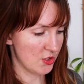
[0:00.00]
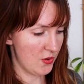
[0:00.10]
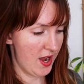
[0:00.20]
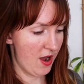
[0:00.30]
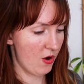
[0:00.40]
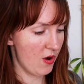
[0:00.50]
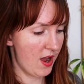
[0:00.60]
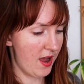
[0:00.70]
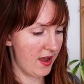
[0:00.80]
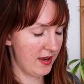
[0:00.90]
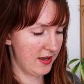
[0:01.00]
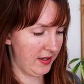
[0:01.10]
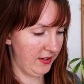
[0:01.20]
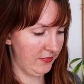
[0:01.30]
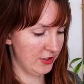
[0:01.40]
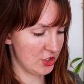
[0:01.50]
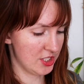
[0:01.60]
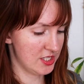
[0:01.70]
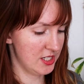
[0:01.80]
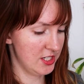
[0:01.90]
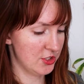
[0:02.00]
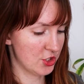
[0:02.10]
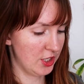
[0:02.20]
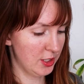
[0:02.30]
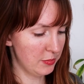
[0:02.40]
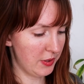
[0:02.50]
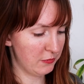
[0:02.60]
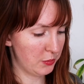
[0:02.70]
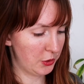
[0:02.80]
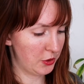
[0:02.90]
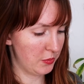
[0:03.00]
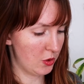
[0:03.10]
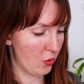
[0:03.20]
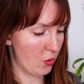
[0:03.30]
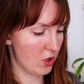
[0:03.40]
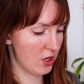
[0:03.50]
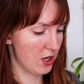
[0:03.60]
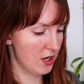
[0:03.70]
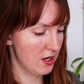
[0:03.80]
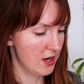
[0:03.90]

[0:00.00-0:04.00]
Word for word: So now I have adjusted each clip. I've put them in order.